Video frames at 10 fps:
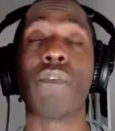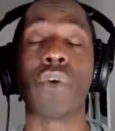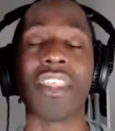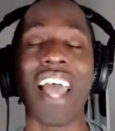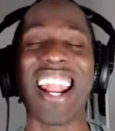
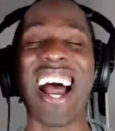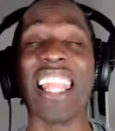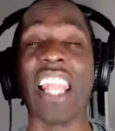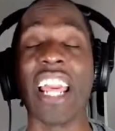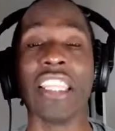For that, I
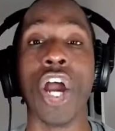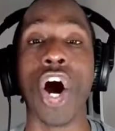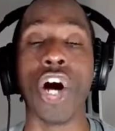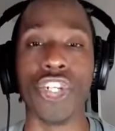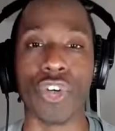like the
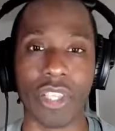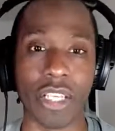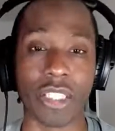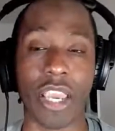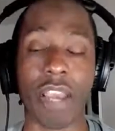under in
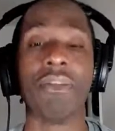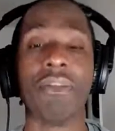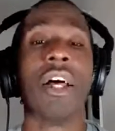this game.